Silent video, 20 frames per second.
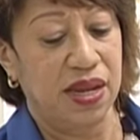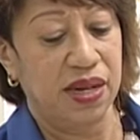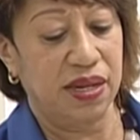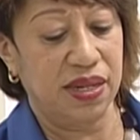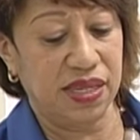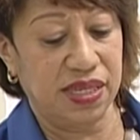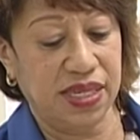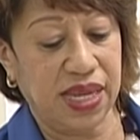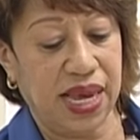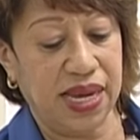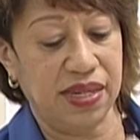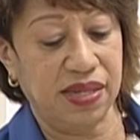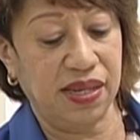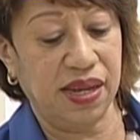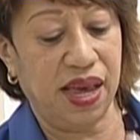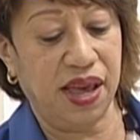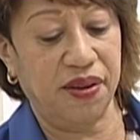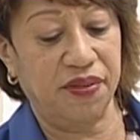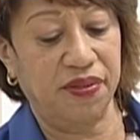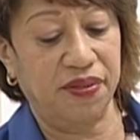decide to
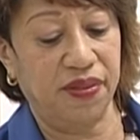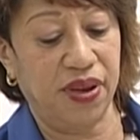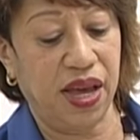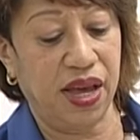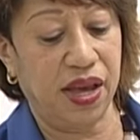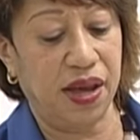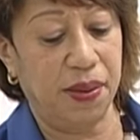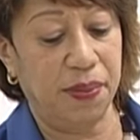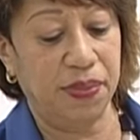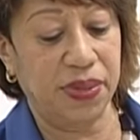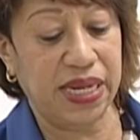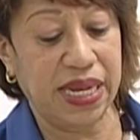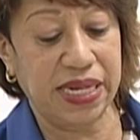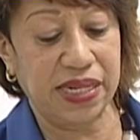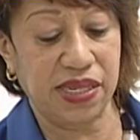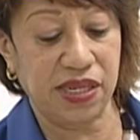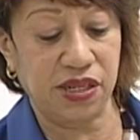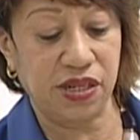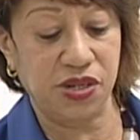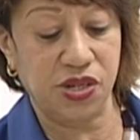have
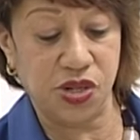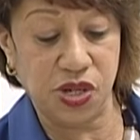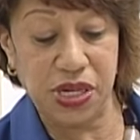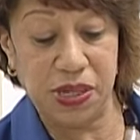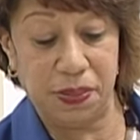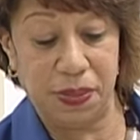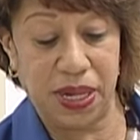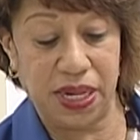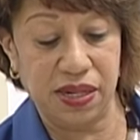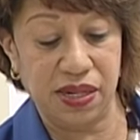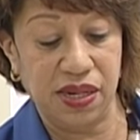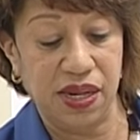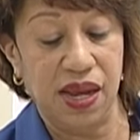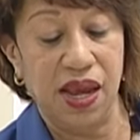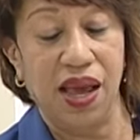dental treatment.